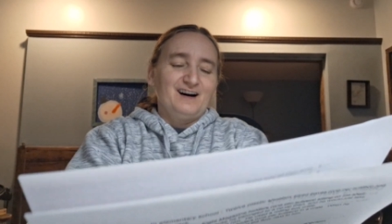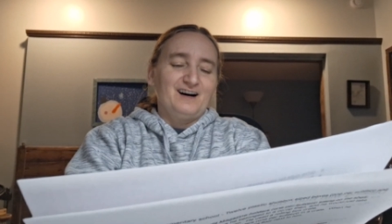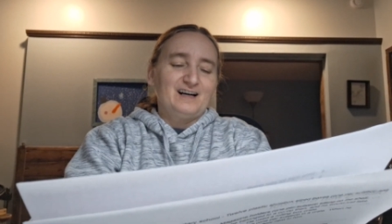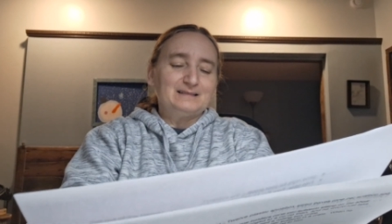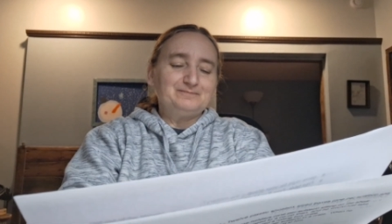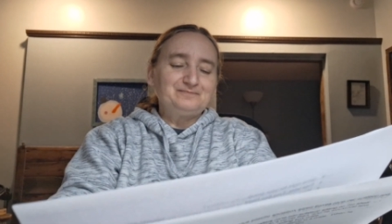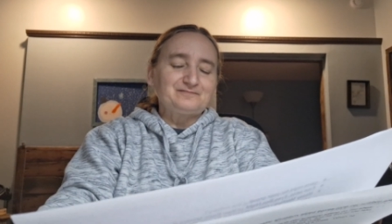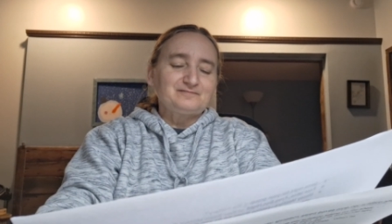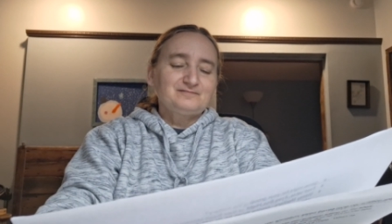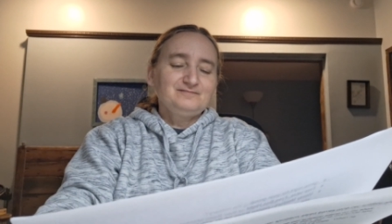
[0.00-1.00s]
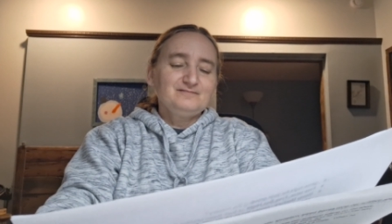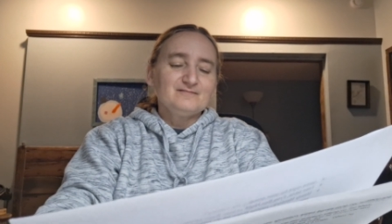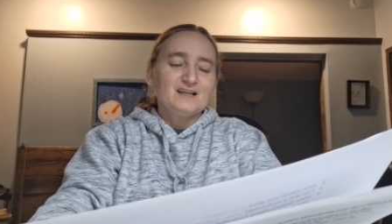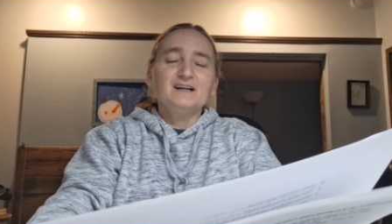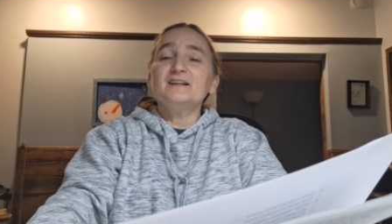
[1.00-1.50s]
Um,
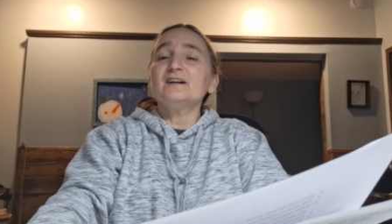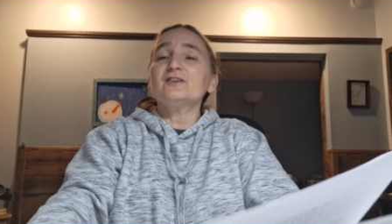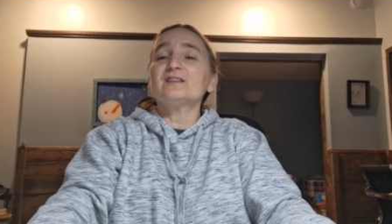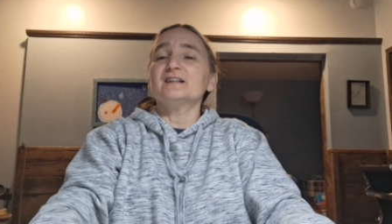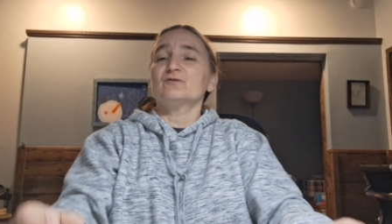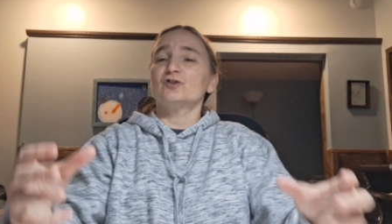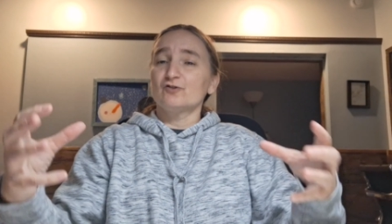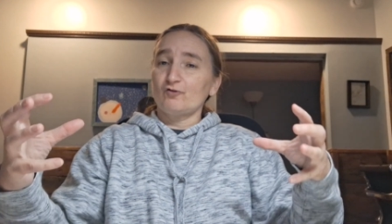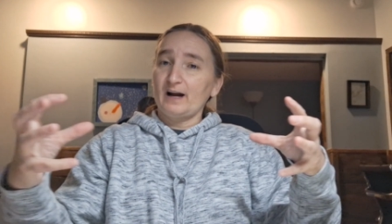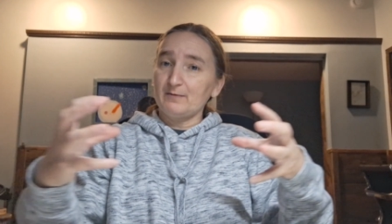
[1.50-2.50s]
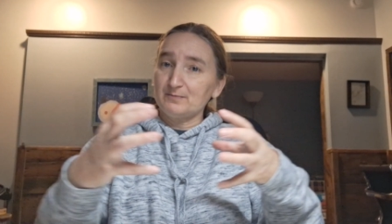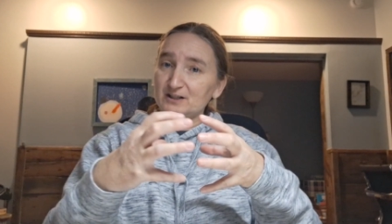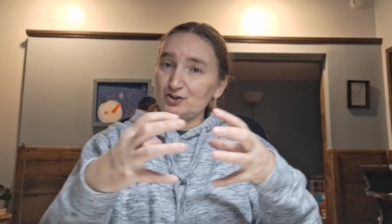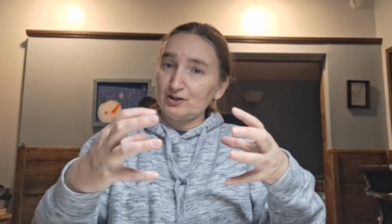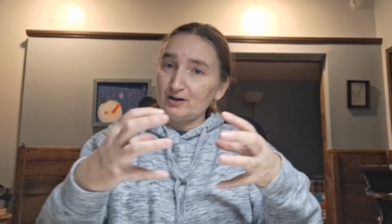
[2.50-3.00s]
another thing you can grab a
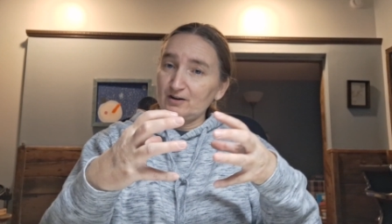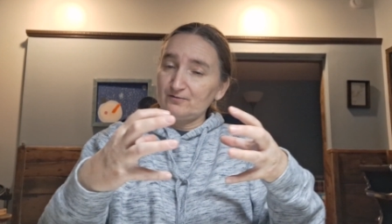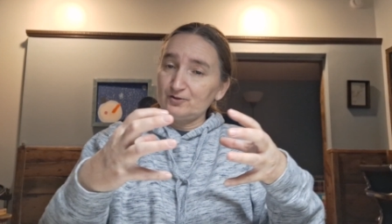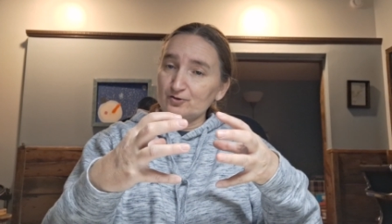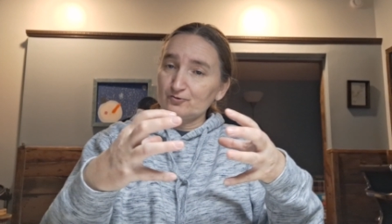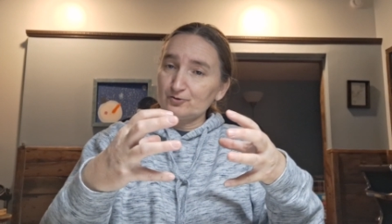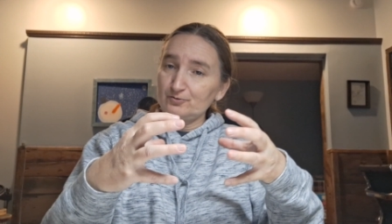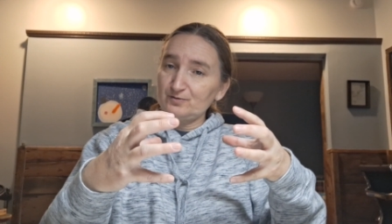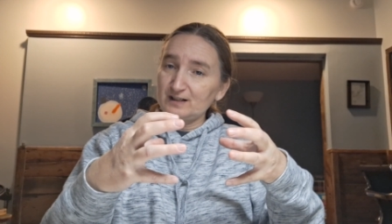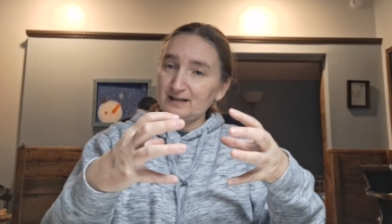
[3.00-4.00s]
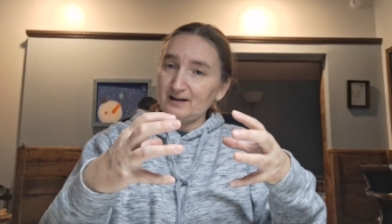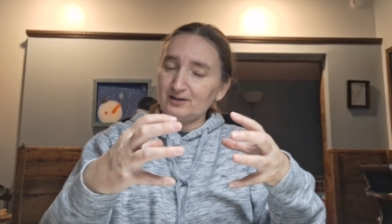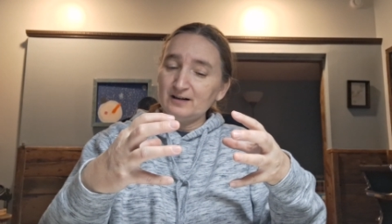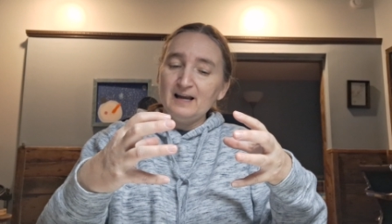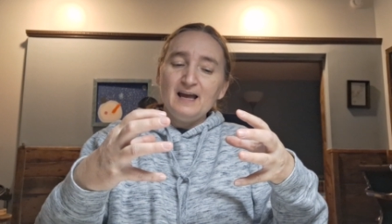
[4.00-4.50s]
bunch of your group
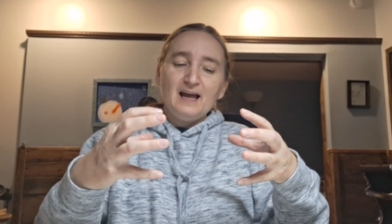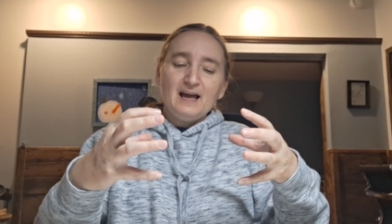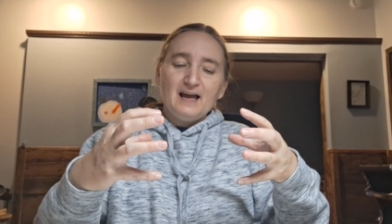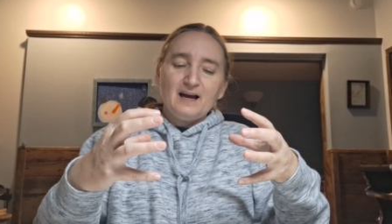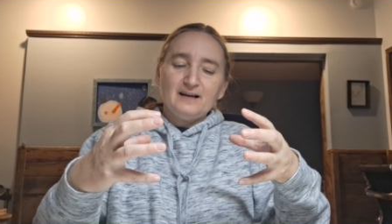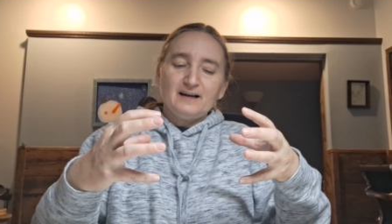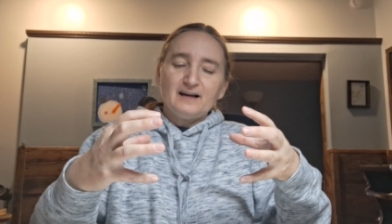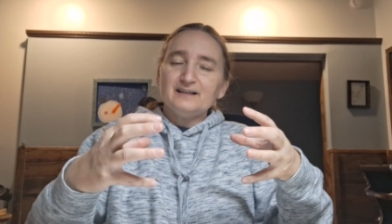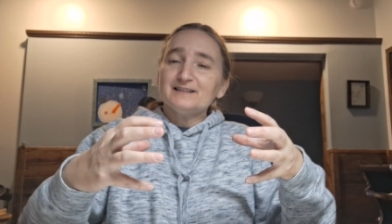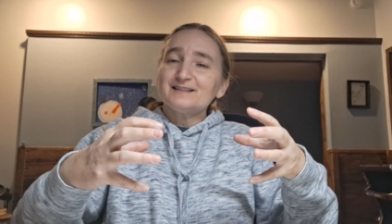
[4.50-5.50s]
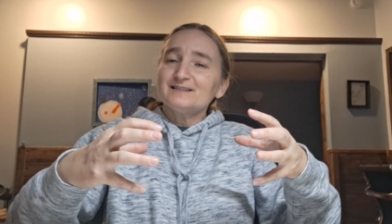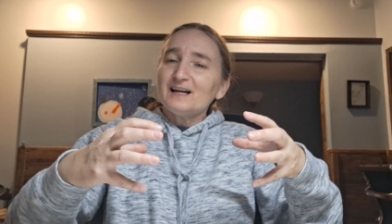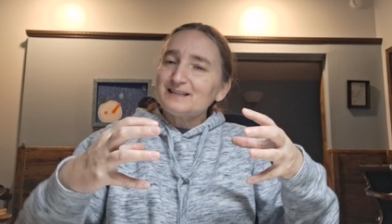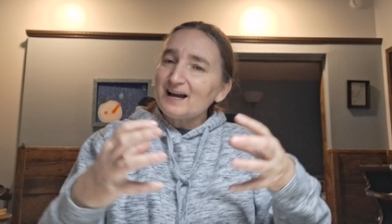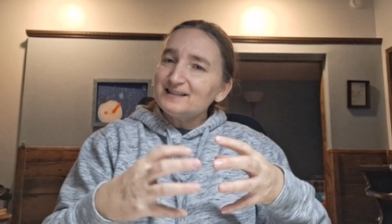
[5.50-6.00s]
together is
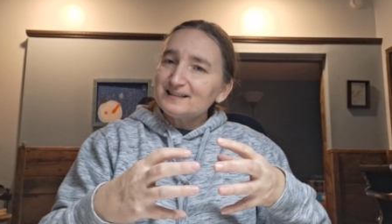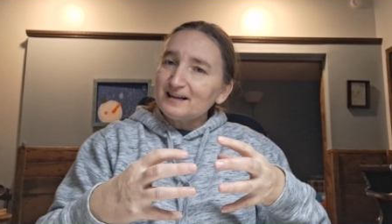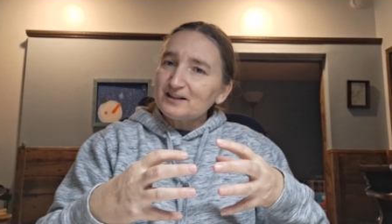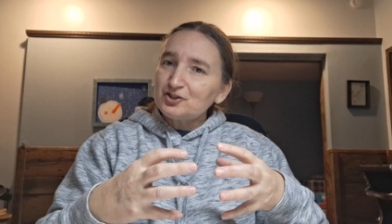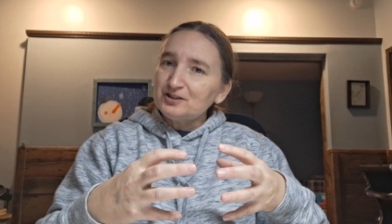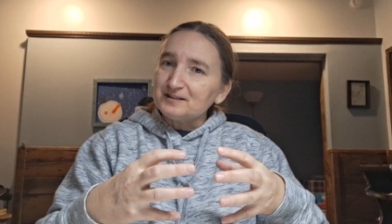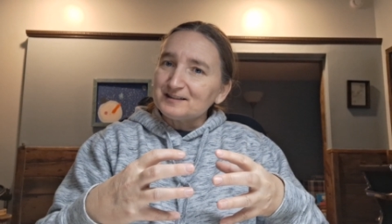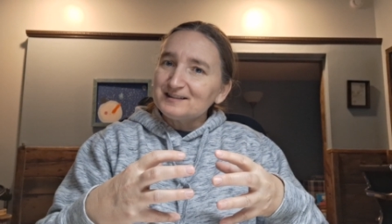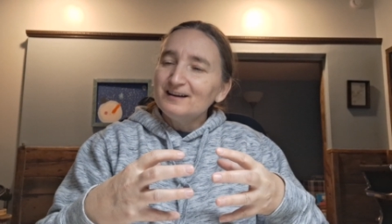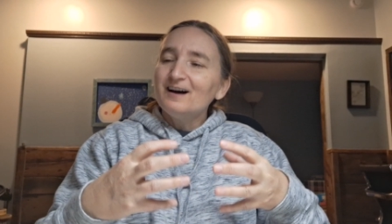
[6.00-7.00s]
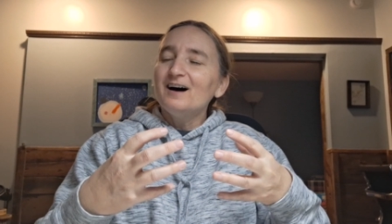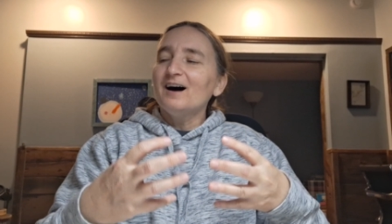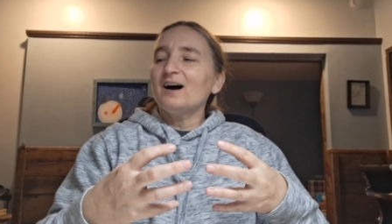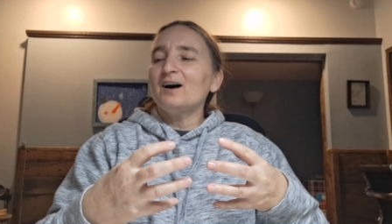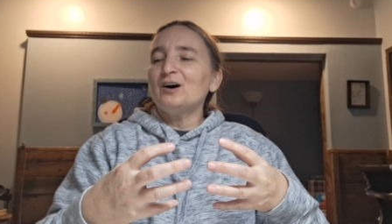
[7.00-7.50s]
dissections.
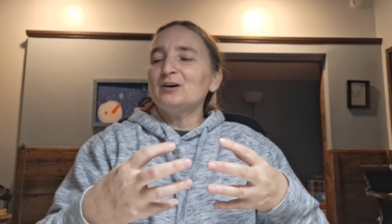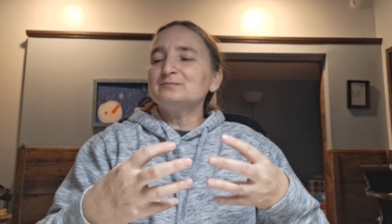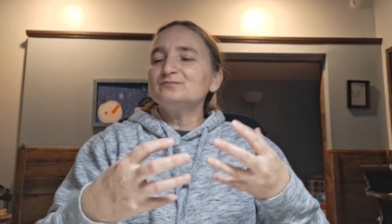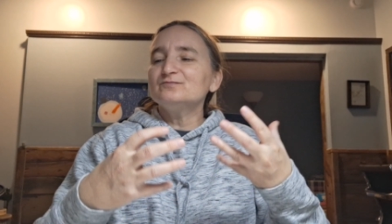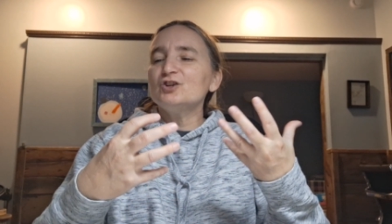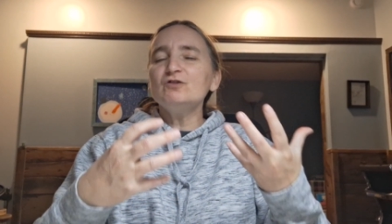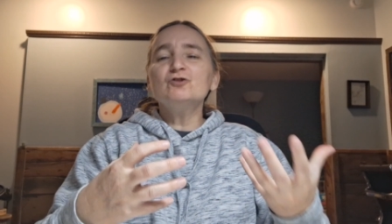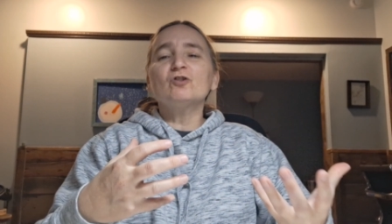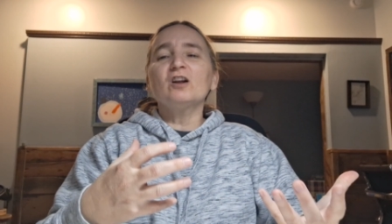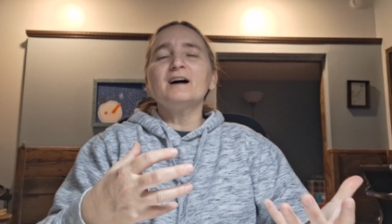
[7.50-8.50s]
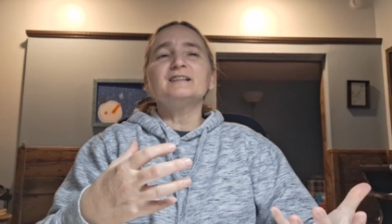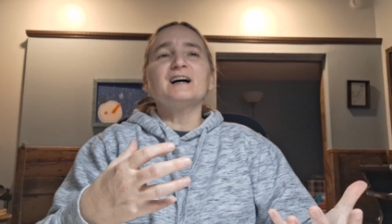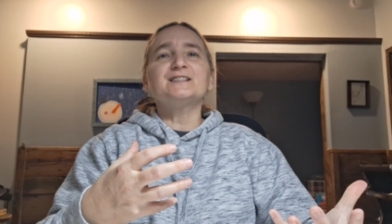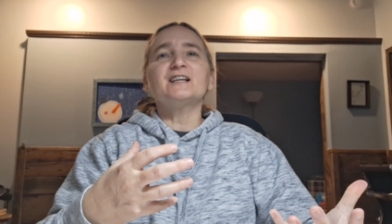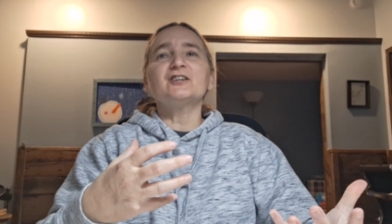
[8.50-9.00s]
Um, you can do a lot of
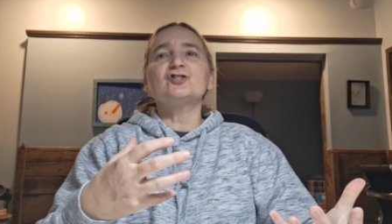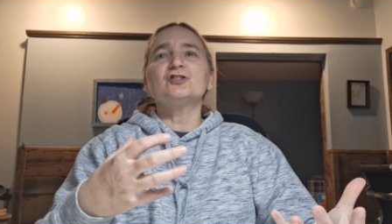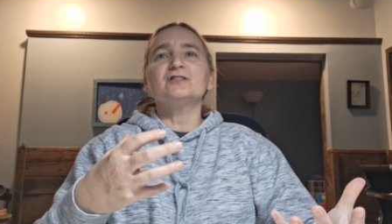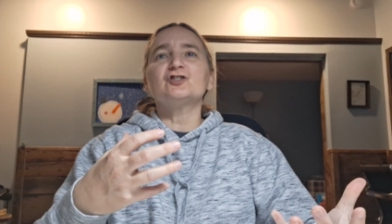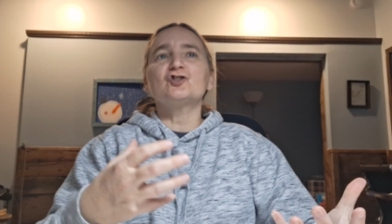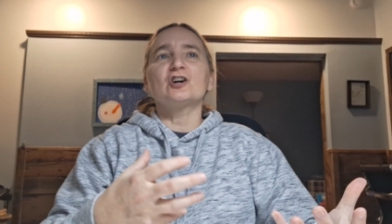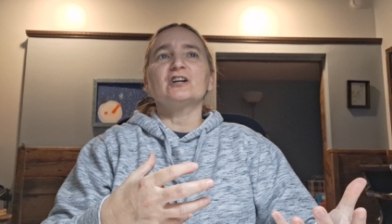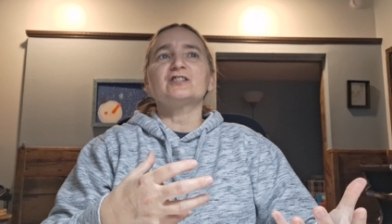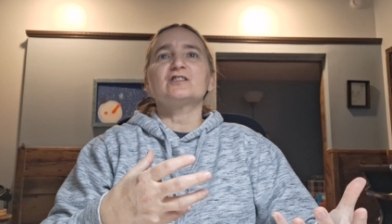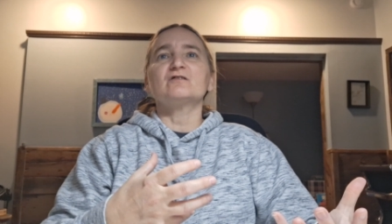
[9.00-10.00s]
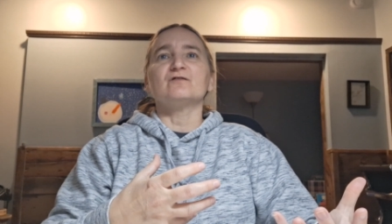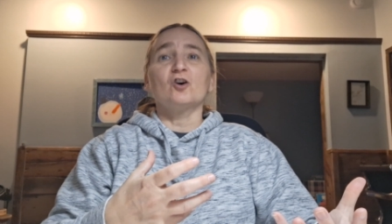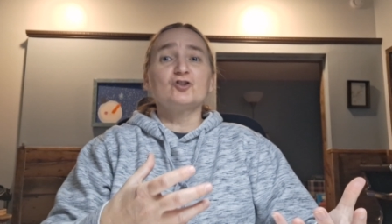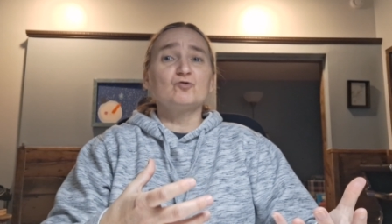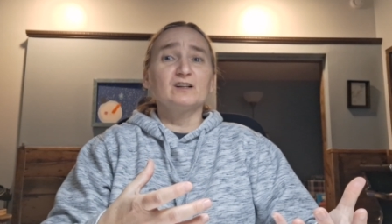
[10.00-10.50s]
dissections just
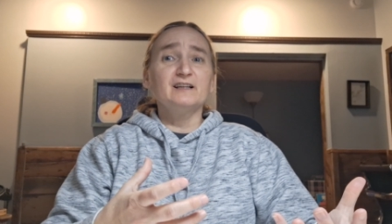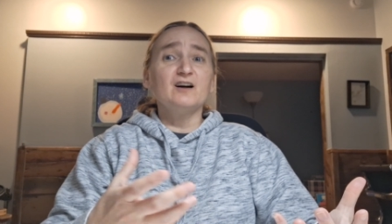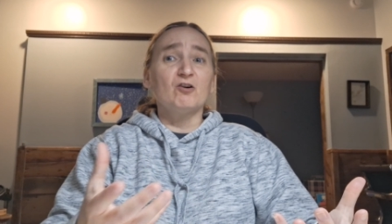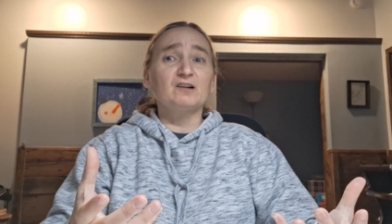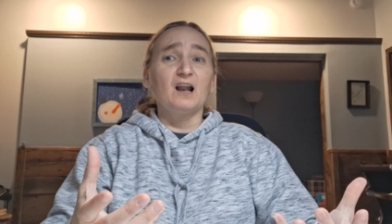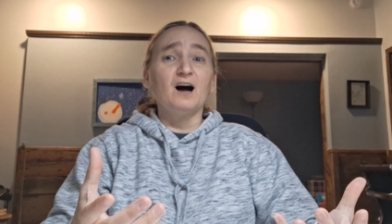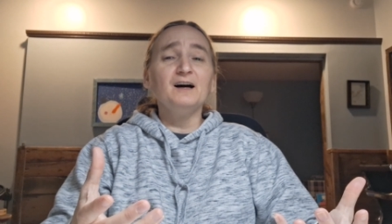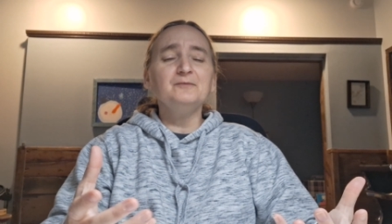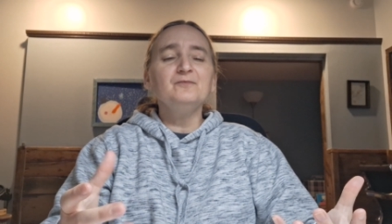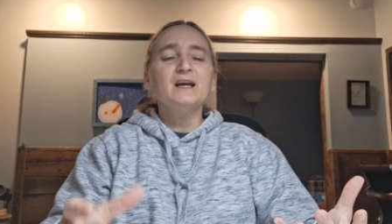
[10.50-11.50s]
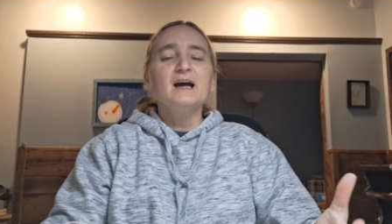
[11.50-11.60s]
virtually online.